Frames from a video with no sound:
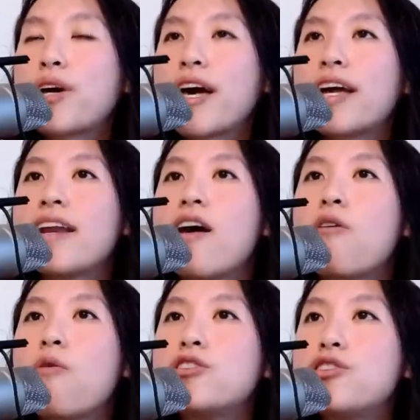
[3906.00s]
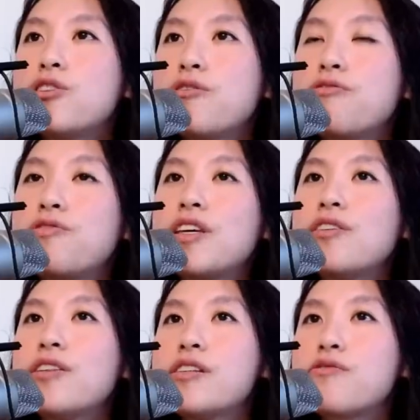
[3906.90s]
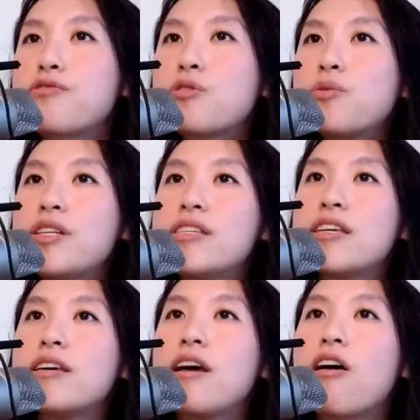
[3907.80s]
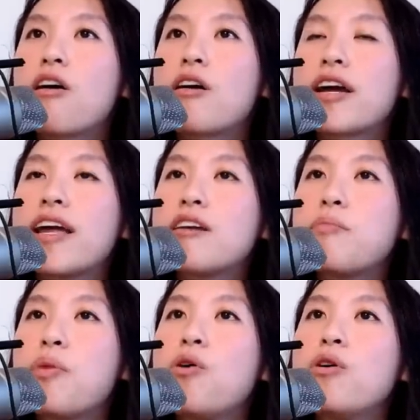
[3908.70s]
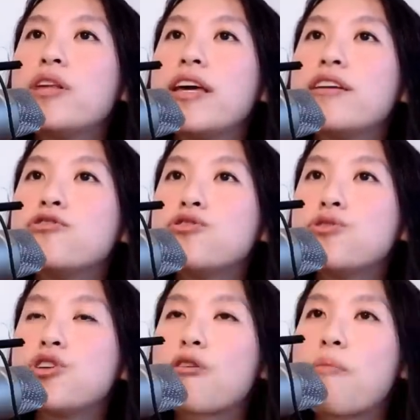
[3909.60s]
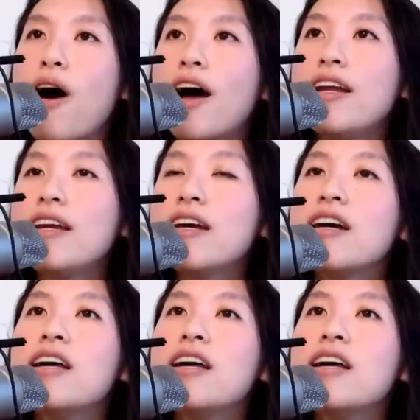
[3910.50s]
Okay, now I want you to feel this frequency are getting pulled into your body.